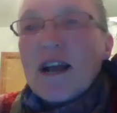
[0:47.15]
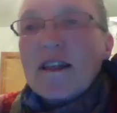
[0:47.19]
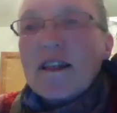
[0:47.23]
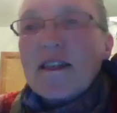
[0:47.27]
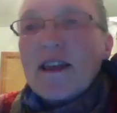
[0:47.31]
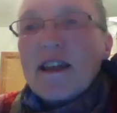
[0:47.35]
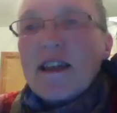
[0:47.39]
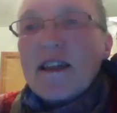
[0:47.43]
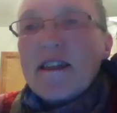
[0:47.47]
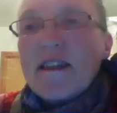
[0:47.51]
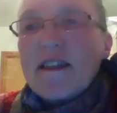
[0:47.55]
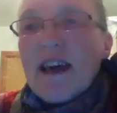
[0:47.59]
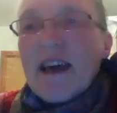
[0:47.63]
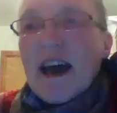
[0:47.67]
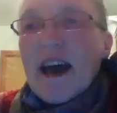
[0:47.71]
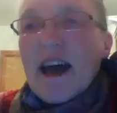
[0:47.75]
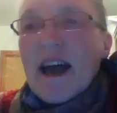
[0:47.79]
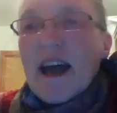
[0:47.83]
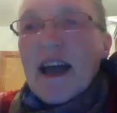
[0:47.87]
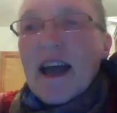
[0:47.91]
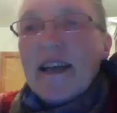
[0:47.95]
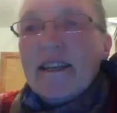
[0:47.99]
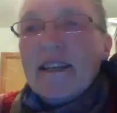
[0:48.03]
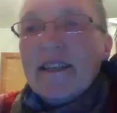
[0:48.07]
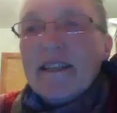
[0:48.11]
and then that
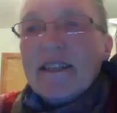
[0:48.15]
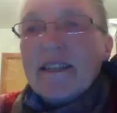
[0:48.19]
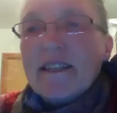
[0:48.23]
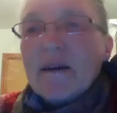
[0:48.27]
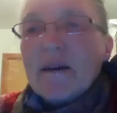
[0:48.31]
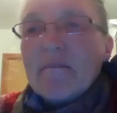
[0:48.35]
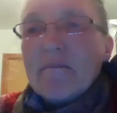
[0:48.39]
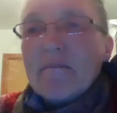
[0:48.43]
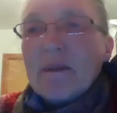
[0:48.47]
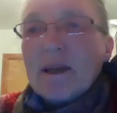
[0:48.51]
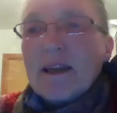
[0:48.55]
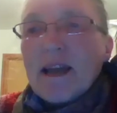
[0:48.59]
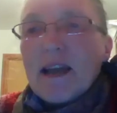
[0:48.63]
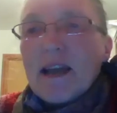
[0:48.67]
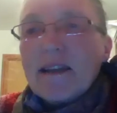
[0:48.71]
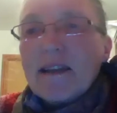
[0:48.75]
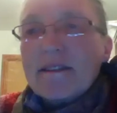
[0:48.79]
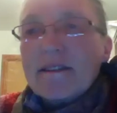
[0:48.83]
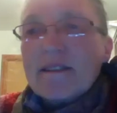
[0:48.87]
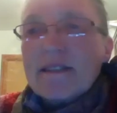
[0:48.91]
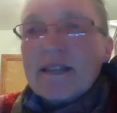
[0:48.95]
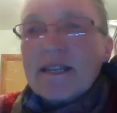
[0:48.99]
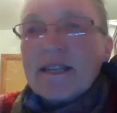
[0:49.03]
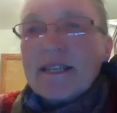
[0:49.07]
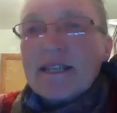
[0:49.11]
ended up being
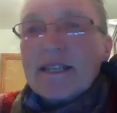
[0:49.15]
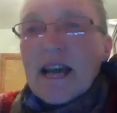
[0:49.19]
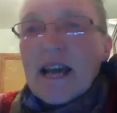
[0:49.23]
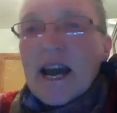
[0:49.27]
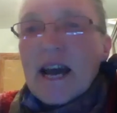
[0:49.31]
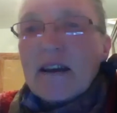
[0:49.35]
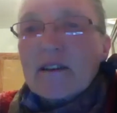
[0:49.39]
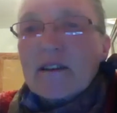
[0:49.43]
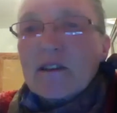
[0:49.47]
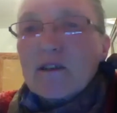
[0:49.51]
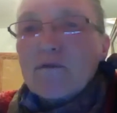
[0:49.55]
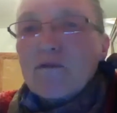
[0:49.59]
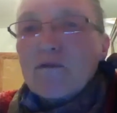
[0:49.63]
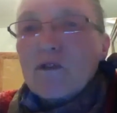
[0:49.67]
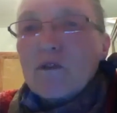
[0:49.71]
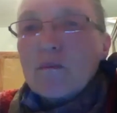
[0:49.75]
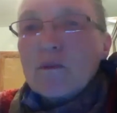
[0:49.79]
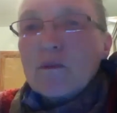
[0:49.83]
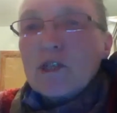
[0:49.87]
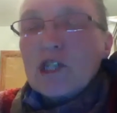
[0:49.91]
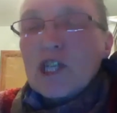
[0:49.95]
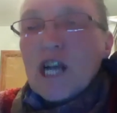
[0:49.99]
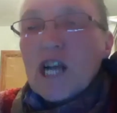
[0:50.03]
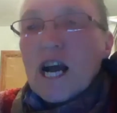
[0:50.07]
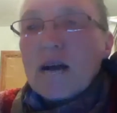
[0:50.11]
edited down to
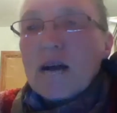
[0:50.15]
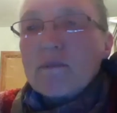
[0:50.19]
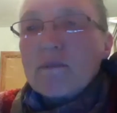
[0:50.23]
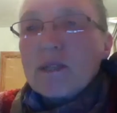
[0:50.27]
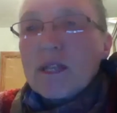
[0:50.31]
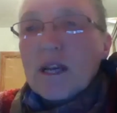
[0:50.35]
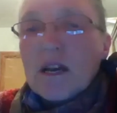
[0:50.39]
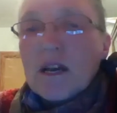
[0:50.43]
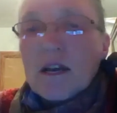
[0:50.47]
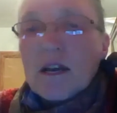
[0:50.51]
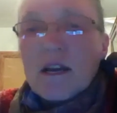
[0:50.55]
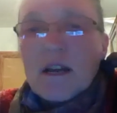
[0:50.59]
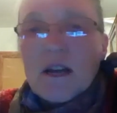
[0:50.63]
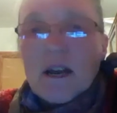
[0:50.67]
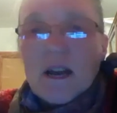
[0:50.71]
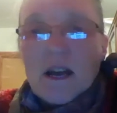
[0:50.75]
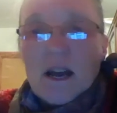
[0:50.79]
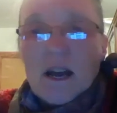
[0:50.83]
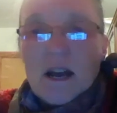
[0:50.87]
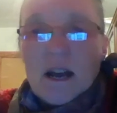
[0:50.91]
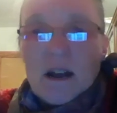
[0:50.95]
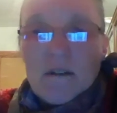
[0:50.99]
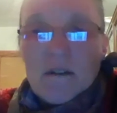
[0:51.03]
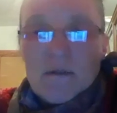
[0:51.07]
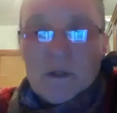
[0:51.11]
form a chapter
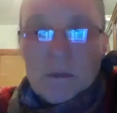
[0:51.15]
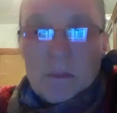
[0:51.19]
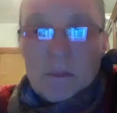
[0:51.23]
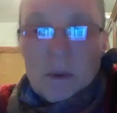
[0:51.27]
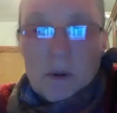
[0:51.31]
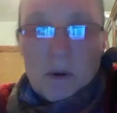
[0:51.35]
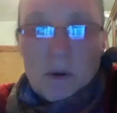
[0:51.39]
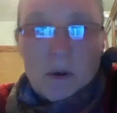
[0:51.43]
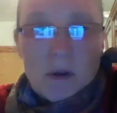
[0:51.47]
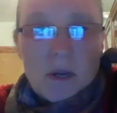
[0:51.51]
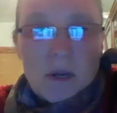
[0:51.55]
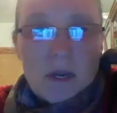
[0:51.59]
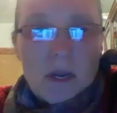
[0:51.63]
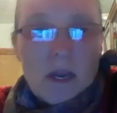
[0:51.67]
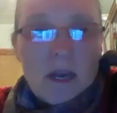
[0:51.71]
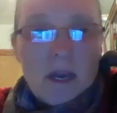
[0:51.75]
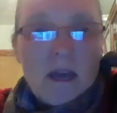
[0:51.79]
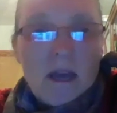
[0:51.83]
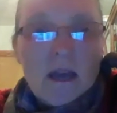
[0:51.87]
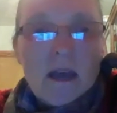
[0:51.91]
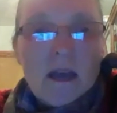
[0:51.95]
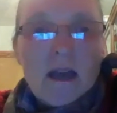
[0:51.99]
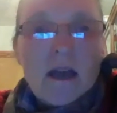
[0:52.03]
of the book.